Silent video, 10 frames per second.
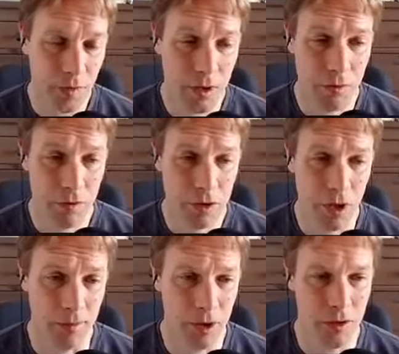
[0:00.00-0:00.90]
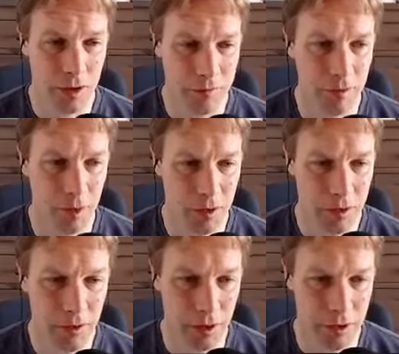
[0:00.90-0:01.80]
different type, but you didn't have to bother
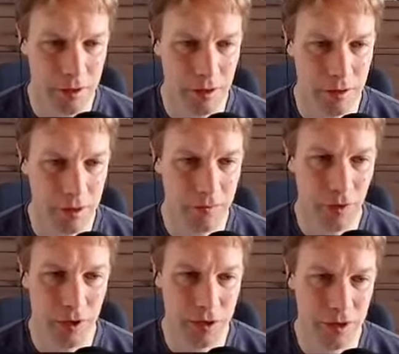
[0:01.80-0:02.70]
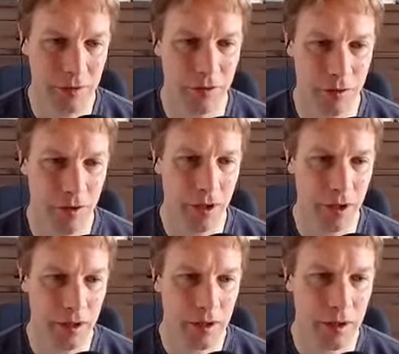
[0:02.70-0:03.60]
doing it. So it's as fast as if you'd written
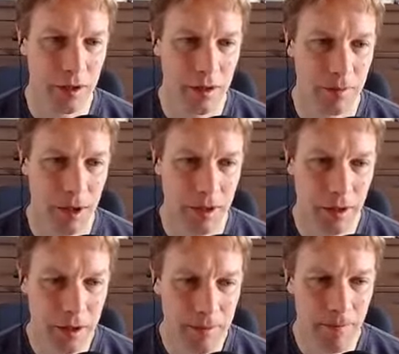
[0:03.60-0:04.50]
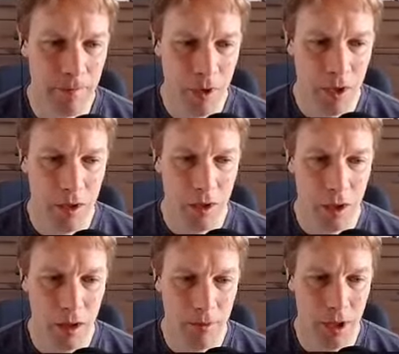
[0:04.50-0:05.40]
it manually.
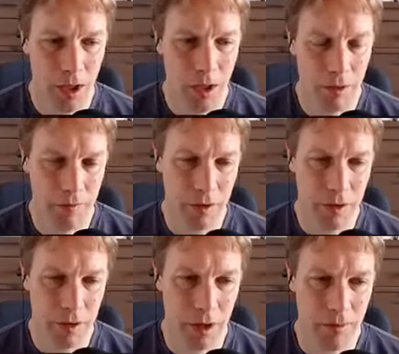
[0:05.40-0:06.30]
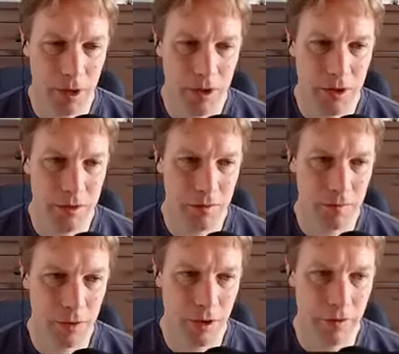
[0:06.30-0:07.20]
However, because it's
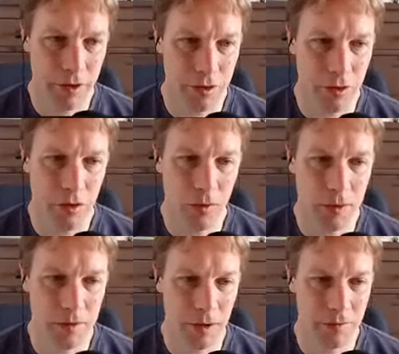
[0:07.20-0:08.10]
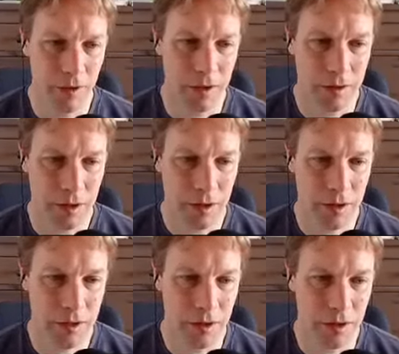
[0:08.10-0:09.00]
generating two copies of add values here,
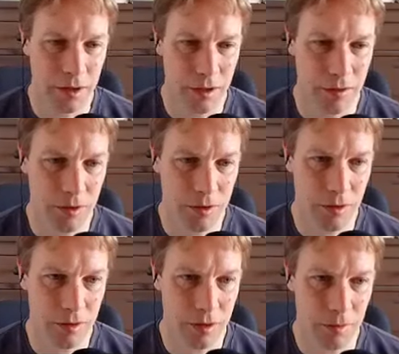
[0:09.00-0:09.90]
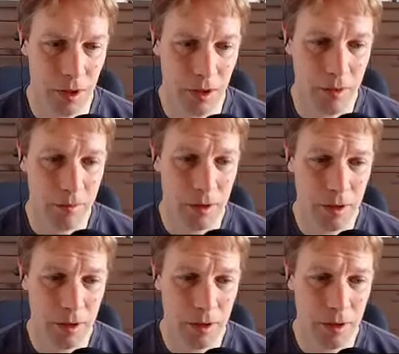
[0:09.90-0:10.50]
it's going to take twice as long to compile them.